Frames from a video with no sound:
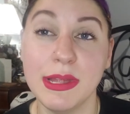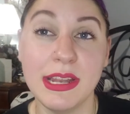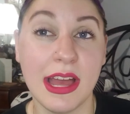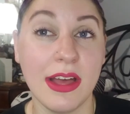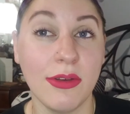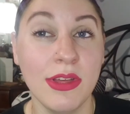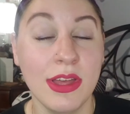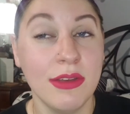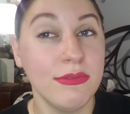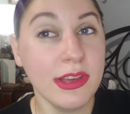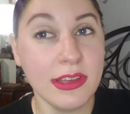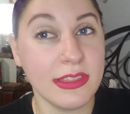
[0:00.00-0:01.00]
But now,
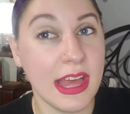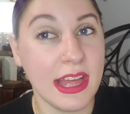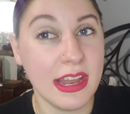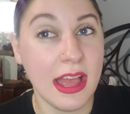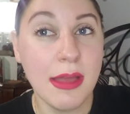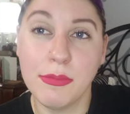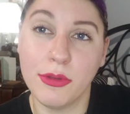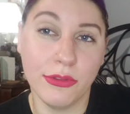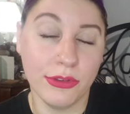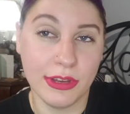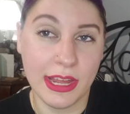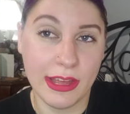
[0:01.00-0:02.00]
fuck that. I'm
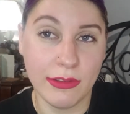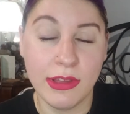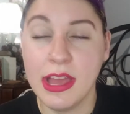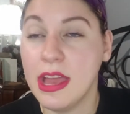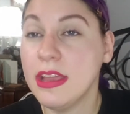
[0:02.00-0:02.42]
older now.